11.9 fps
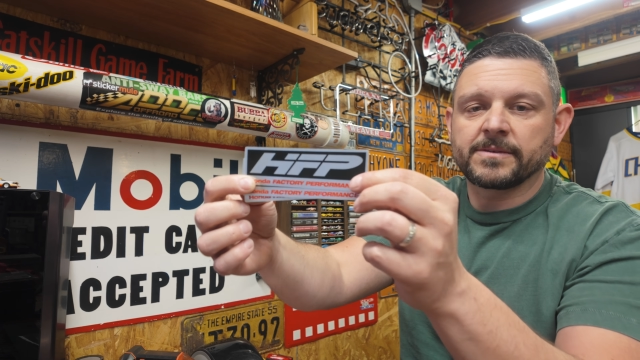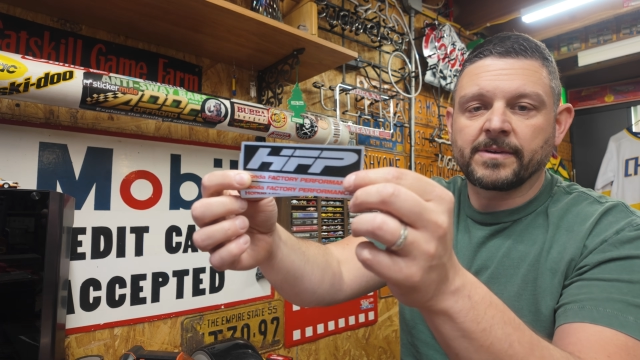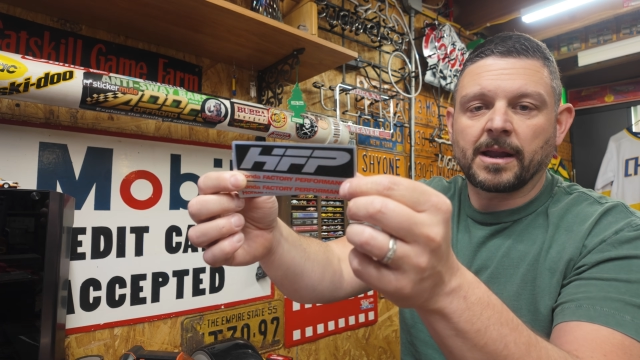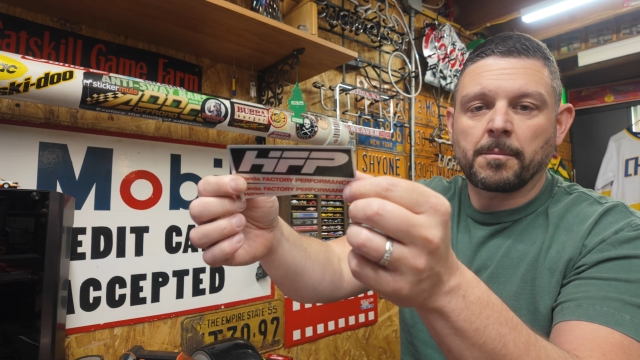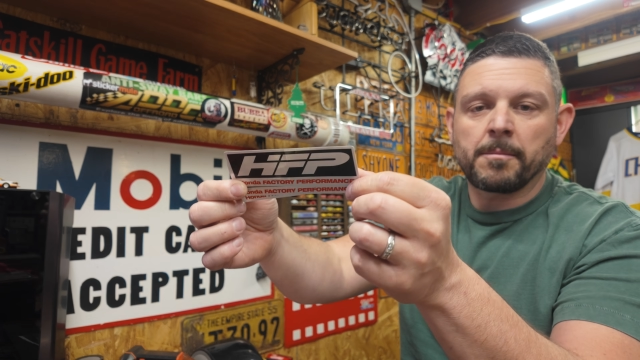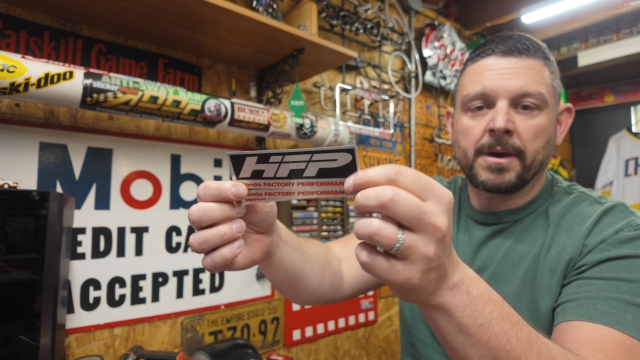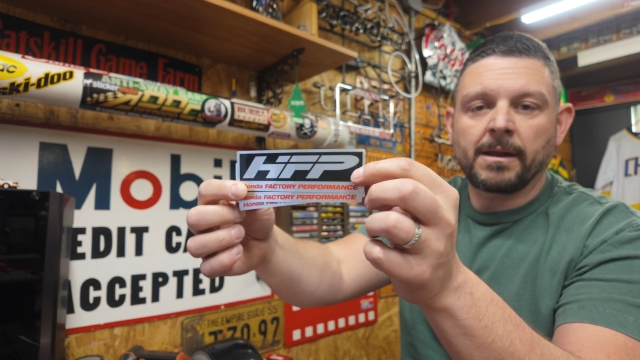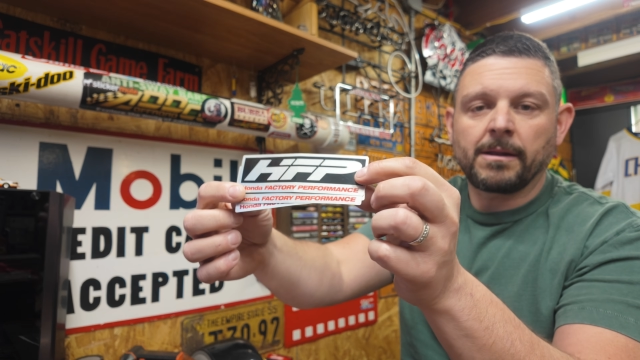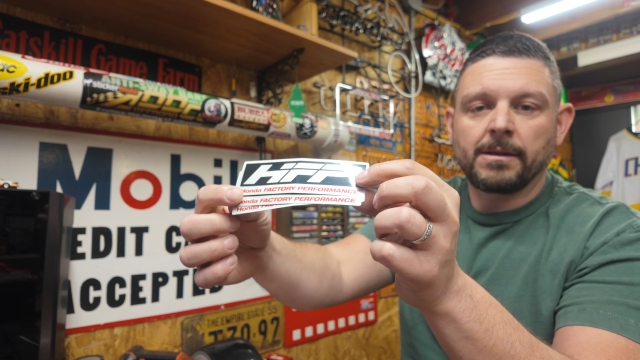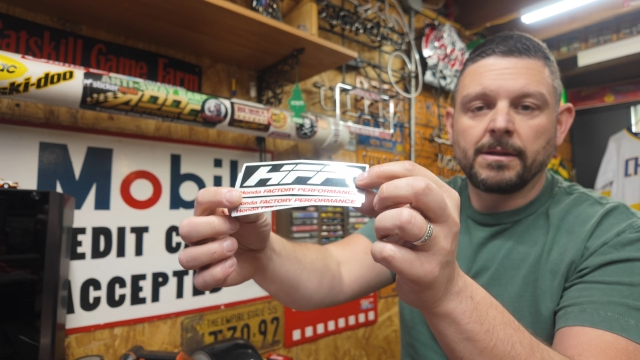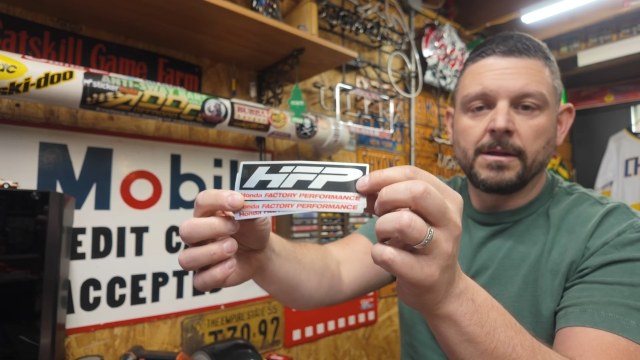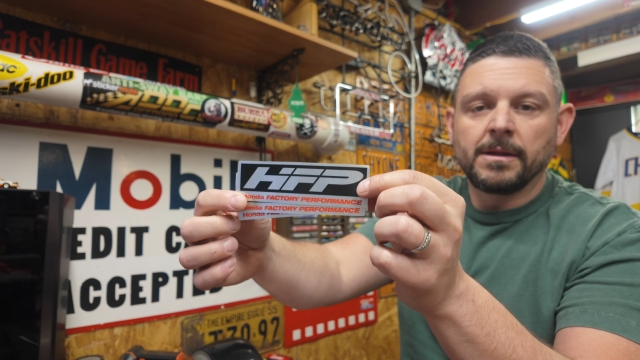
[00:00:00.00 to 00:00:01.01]
they've got a
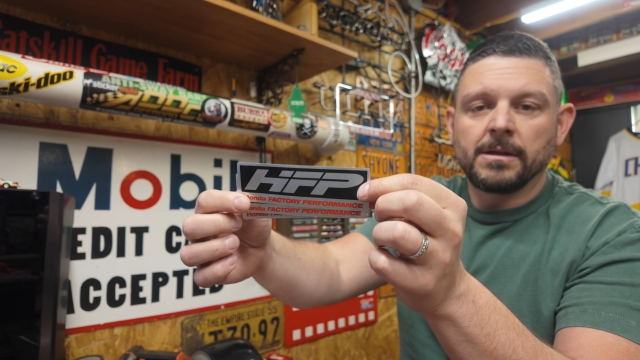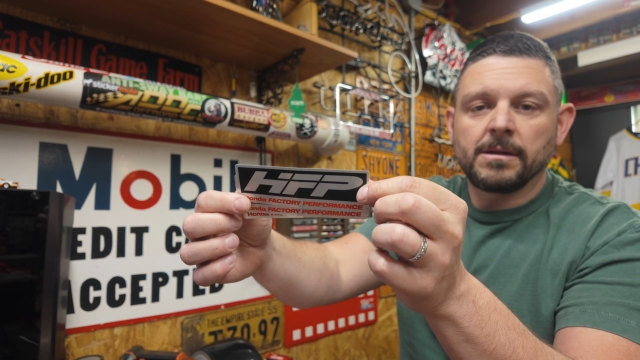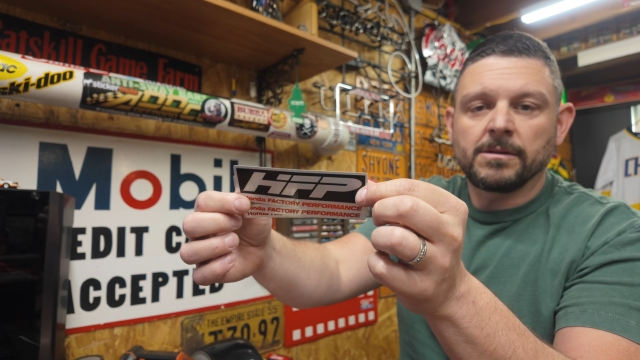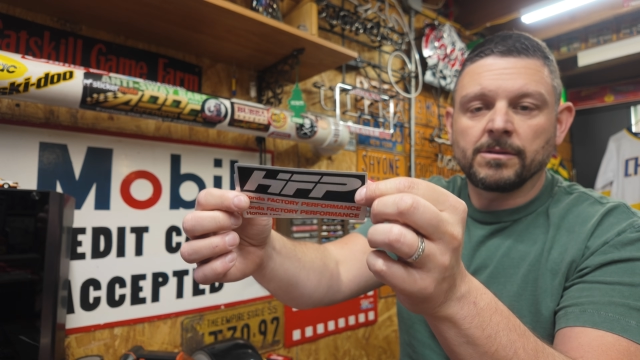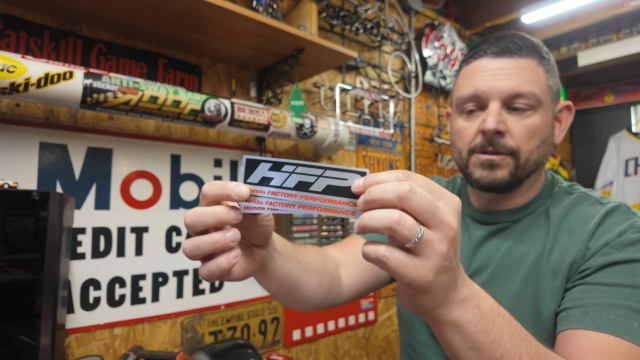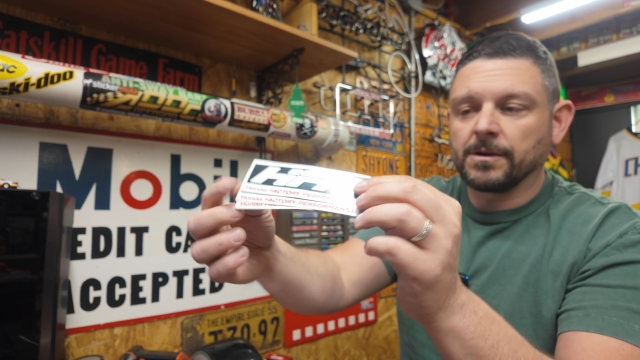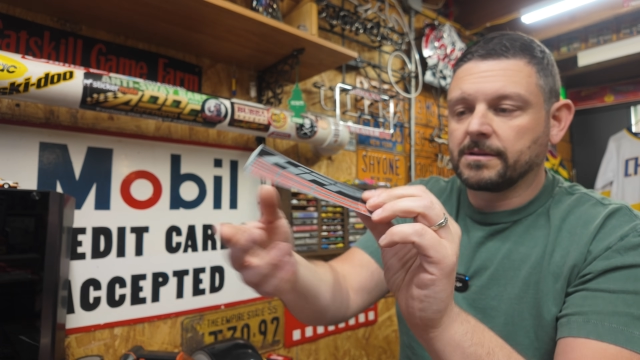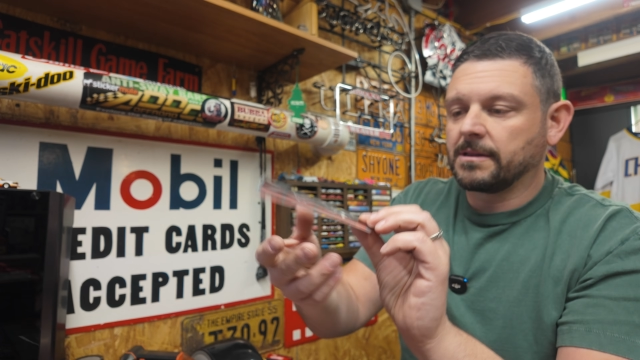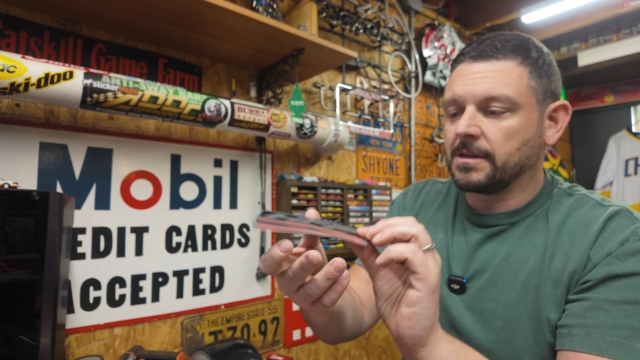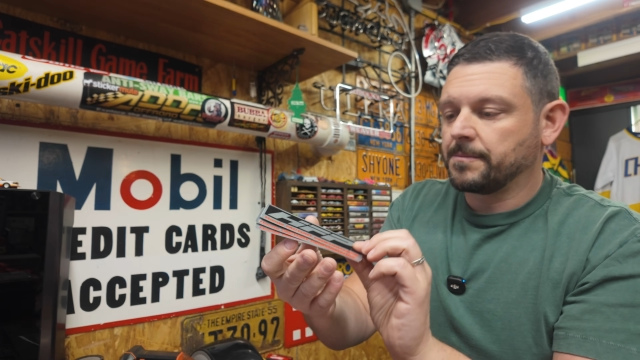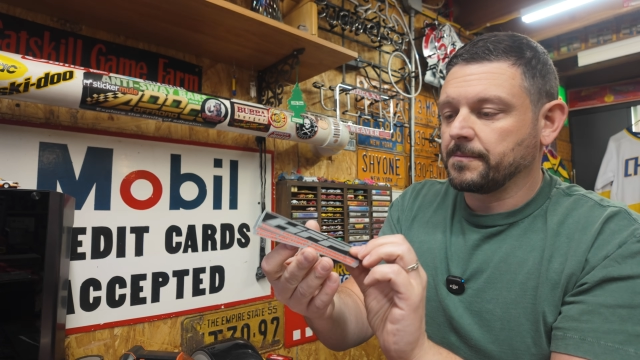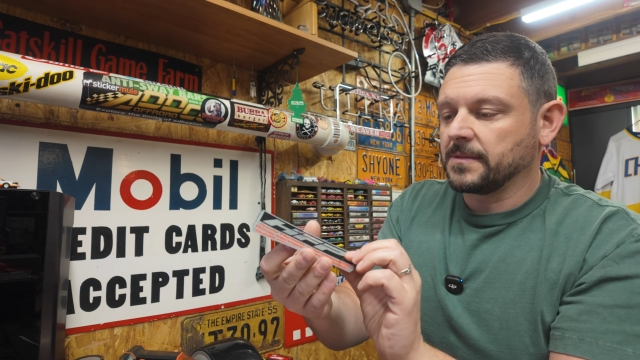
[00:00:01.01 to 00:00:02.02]
metal look to
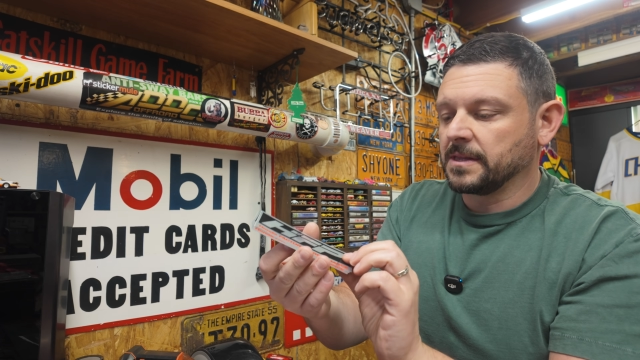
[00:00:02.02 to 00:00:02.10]
them.